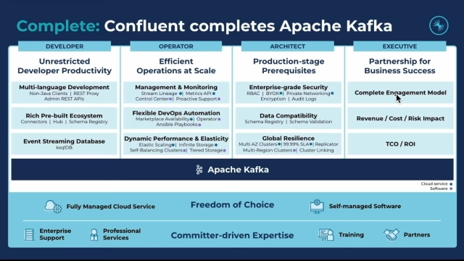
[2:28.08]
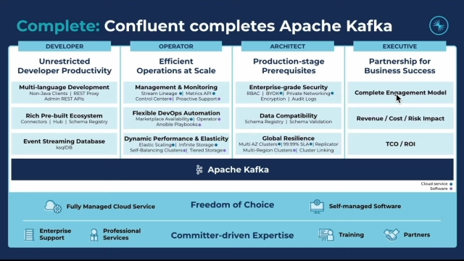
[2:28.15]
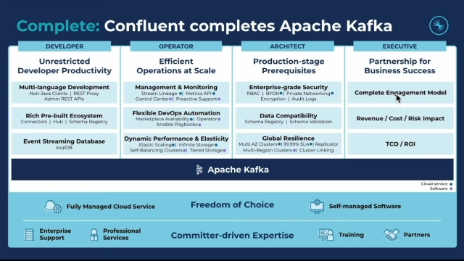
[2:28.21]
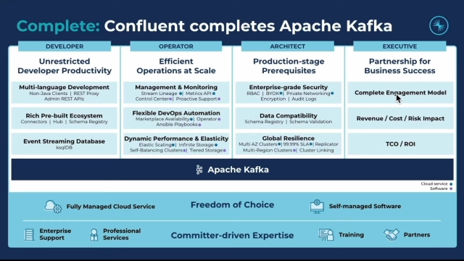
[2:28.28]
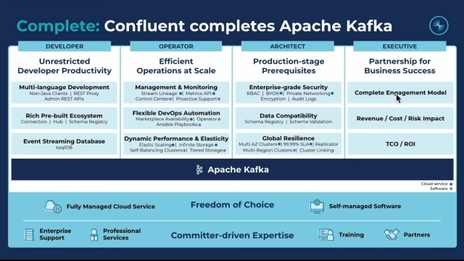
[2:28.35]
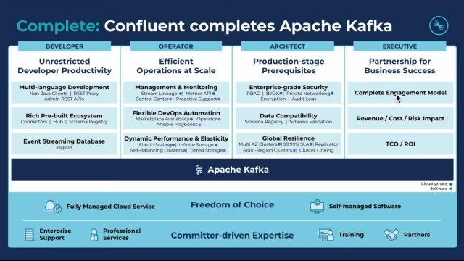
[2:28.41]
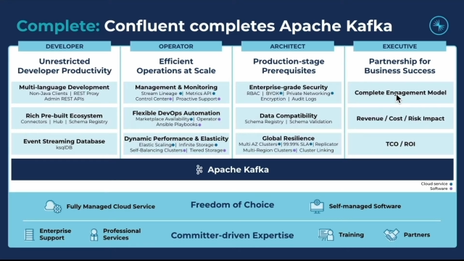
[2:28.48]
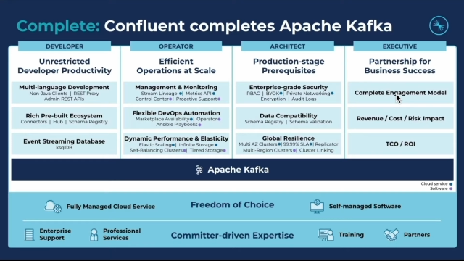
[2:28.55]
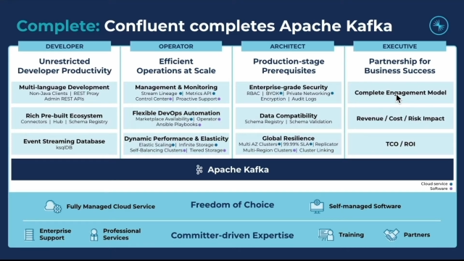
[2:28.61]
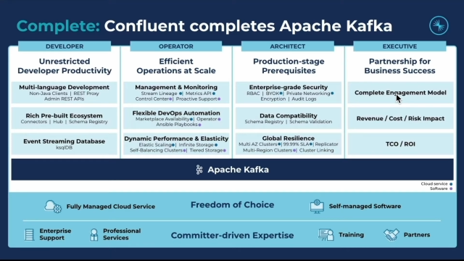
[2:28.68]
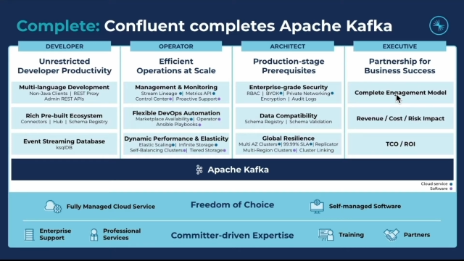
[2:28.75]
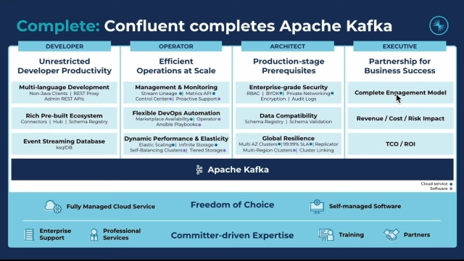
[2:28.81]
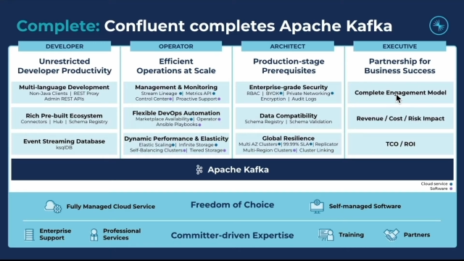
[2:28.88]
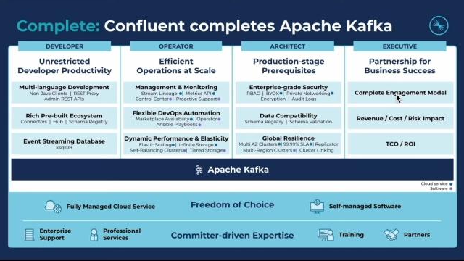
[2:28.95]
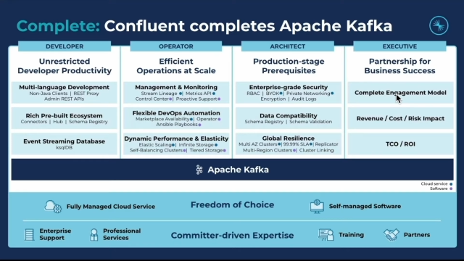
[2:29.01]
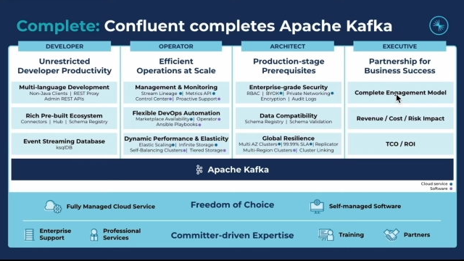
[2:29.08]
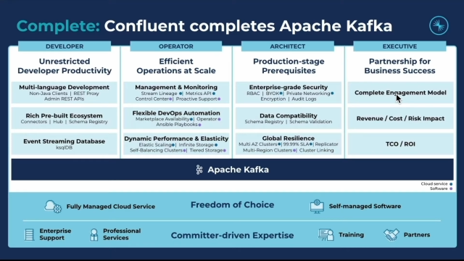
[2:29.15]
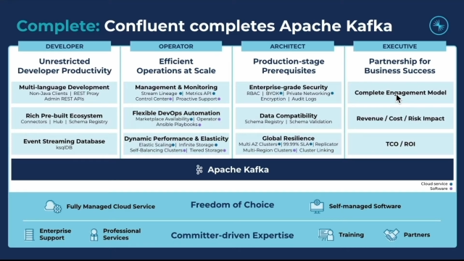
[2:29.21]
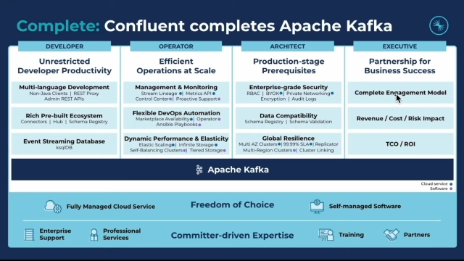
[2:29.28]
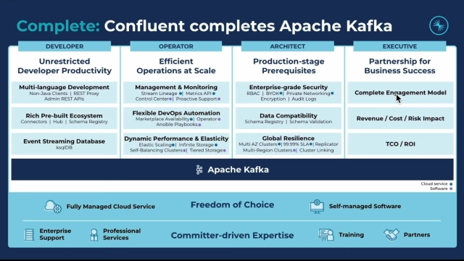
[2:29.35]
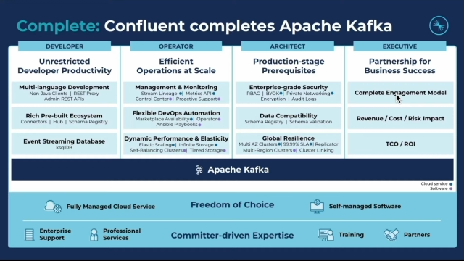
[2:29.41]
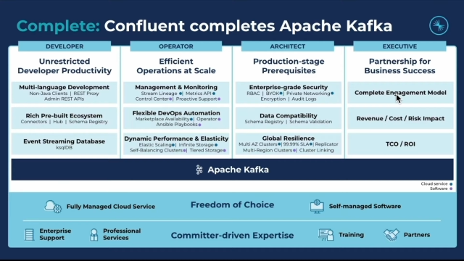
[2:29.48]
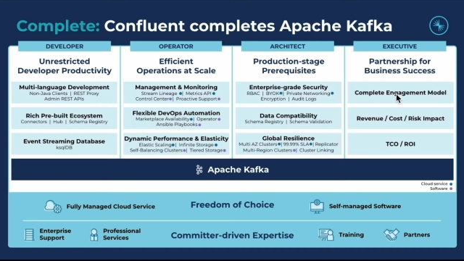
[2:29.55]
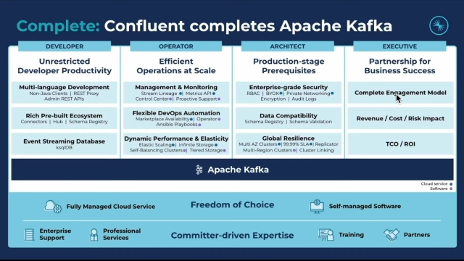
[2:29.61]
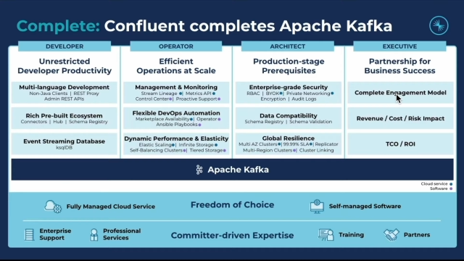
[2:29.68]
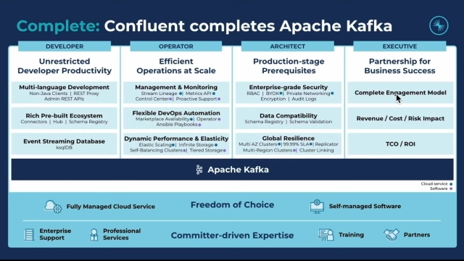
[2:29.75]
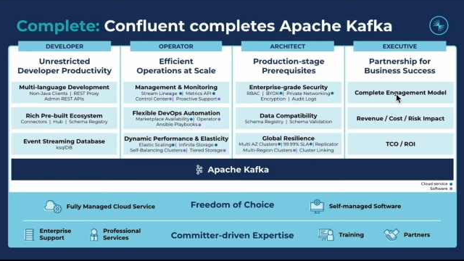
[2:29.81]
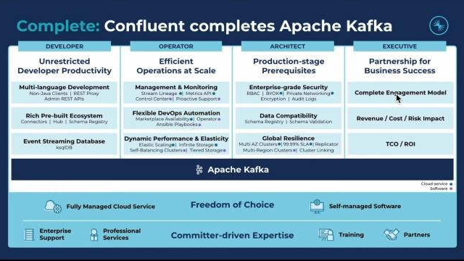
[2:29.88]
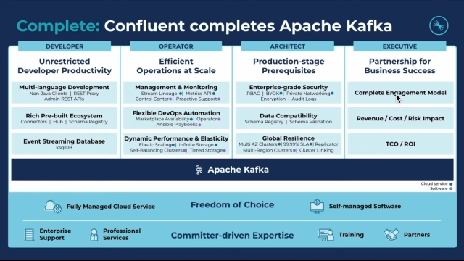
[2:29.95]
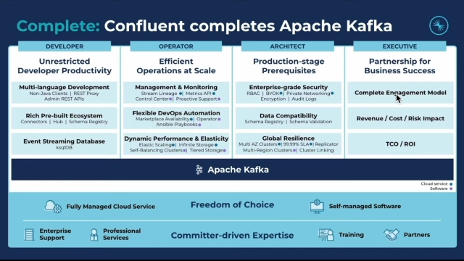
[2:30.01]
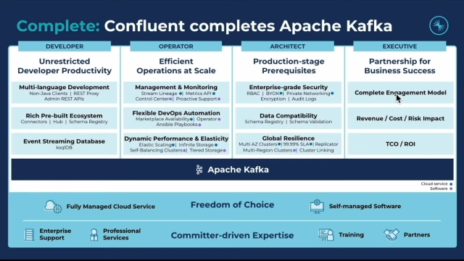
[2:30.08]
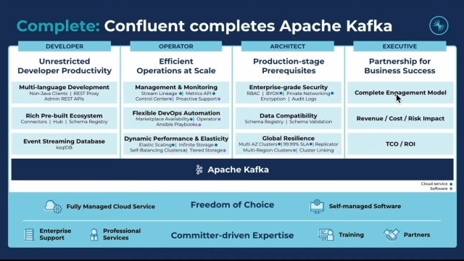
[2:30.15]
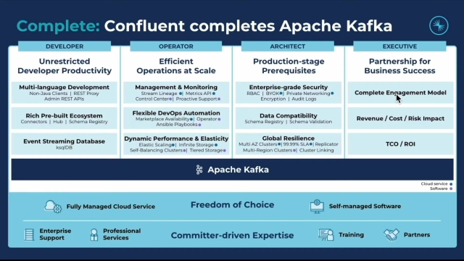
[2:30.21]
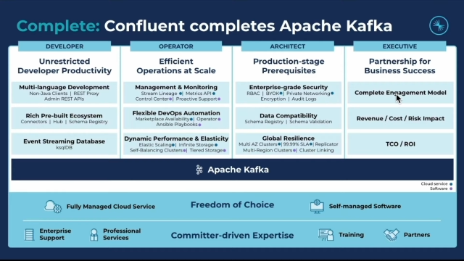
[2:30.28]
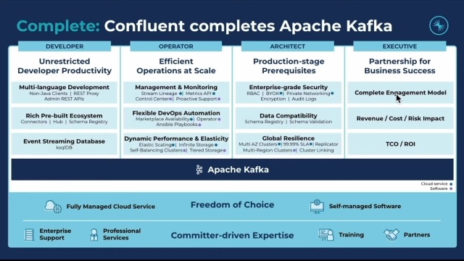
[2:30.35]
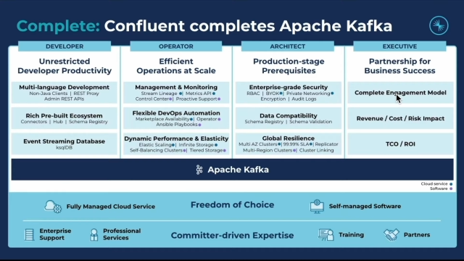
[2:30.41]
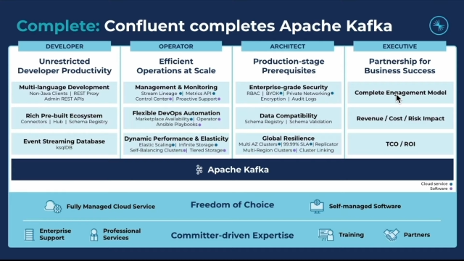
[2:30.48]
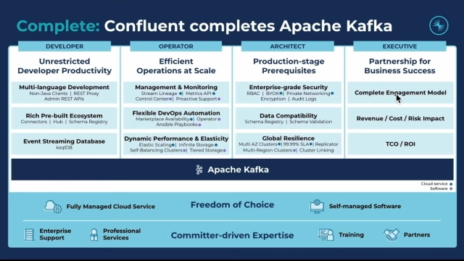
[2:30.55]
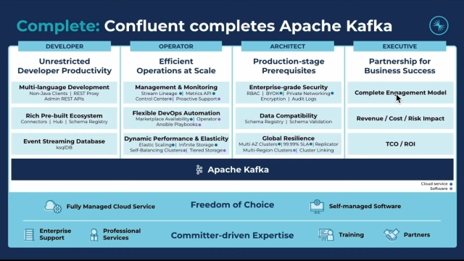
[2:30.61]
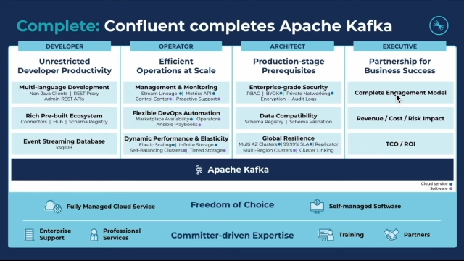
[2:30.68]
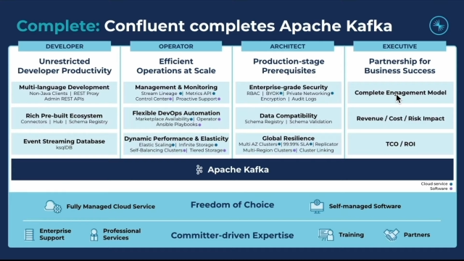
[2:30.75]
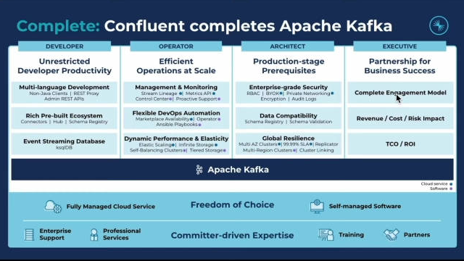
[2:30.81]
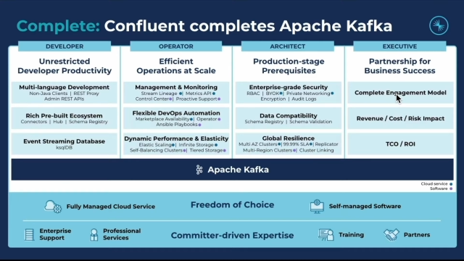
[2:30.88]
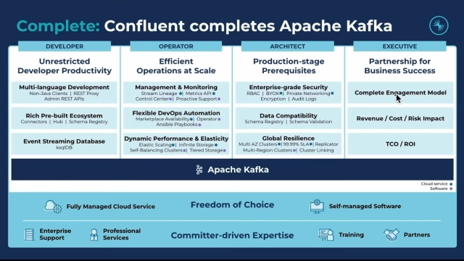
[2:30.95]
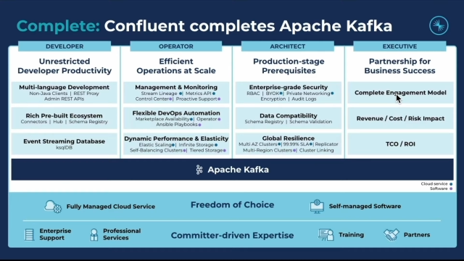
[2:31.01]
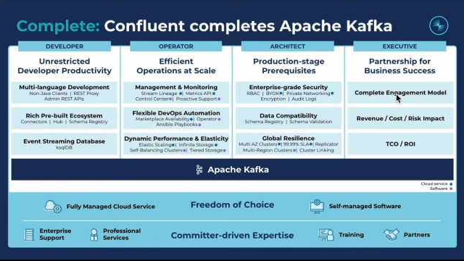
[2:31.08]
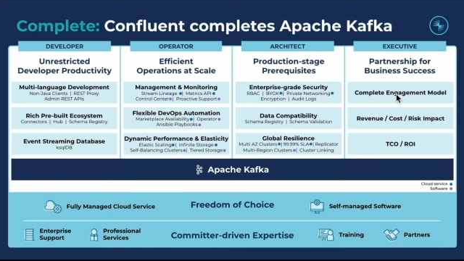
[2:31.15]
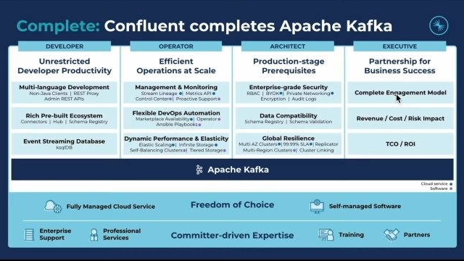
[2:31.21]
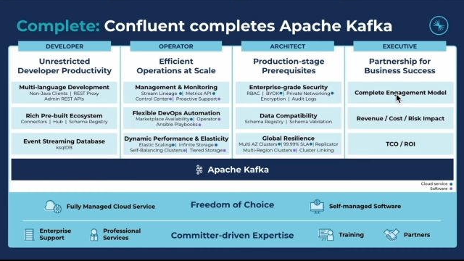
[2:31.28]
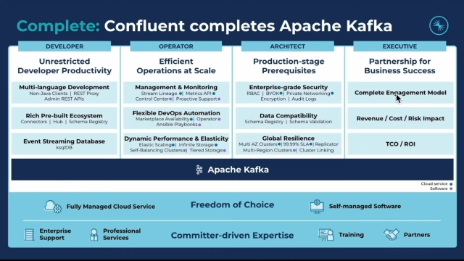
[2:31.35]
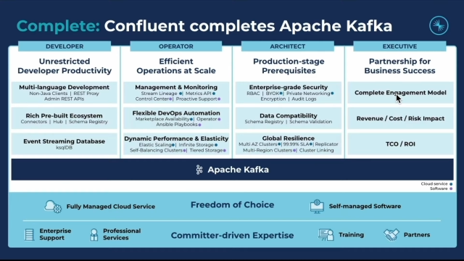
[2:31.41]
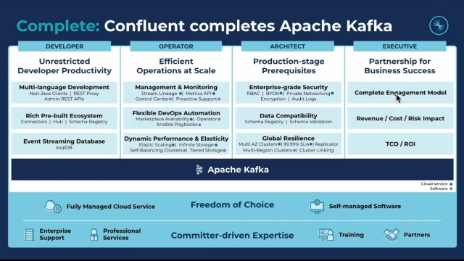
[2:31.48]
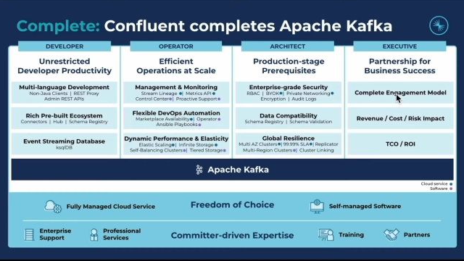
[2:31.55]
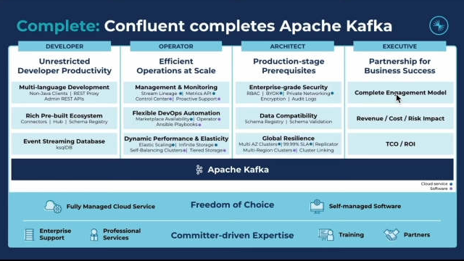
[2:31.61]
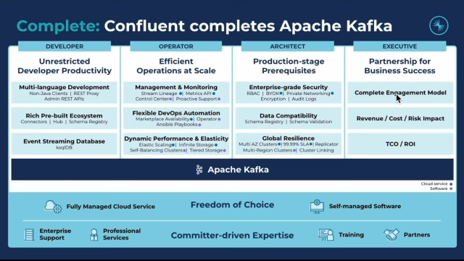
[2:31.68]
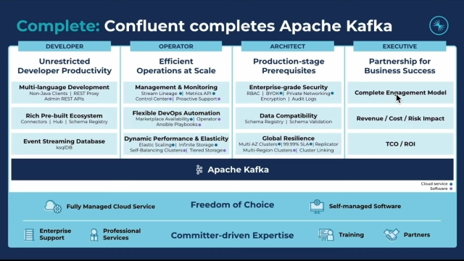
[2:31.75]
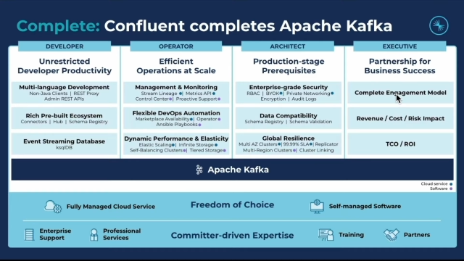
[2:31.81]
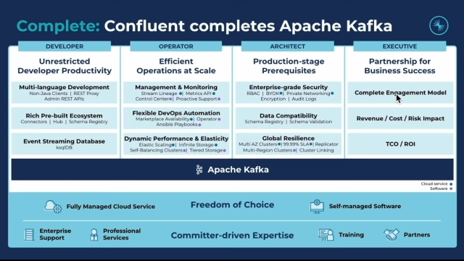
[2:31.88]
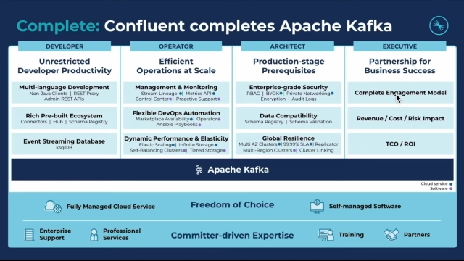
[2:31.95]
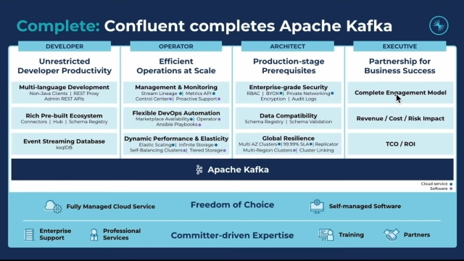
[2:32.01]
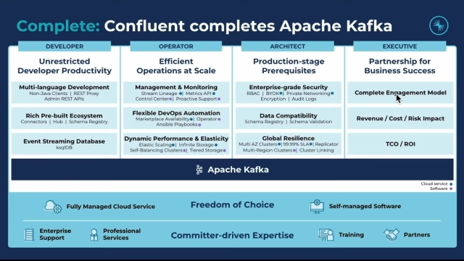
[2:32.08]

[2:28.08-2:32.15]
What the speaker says: No face is visible, so there are no lips to read.